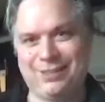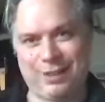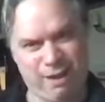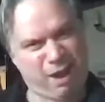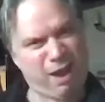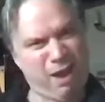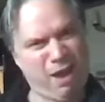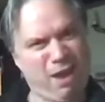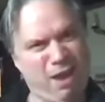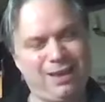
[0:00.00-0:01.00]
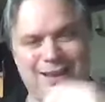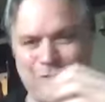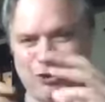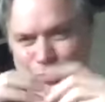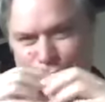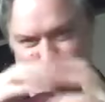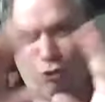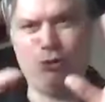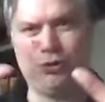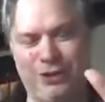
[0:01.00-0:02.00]
it's like, it just
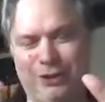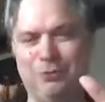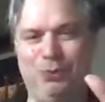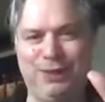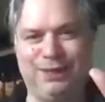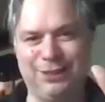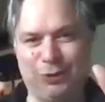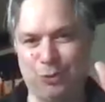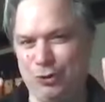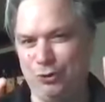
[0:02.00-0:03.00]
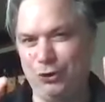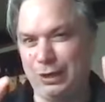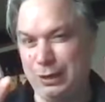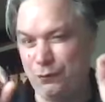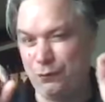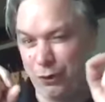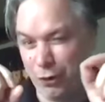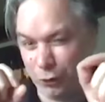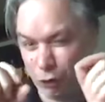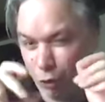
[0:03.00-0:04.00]
throws it completely into another key for
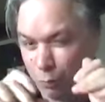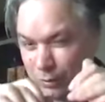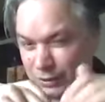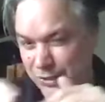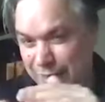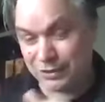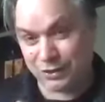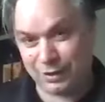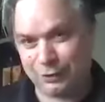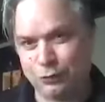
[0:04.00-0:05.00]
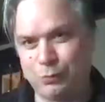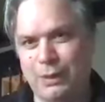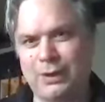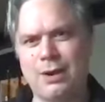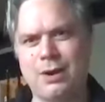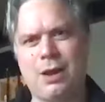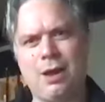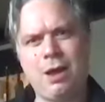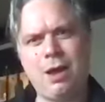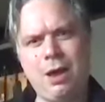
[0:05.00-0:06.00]
a couple of seconds and then goes back down. And you're
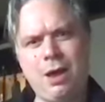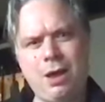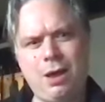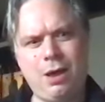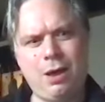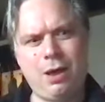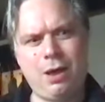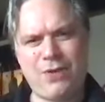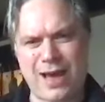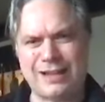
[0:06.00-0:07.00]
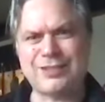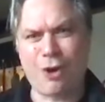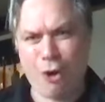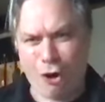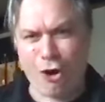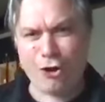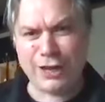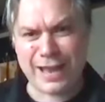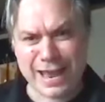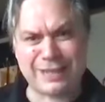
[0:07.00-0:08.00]
like, that's all
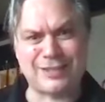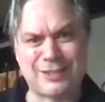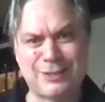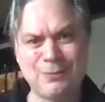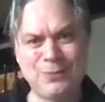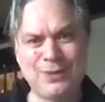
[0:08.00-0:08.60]
it is.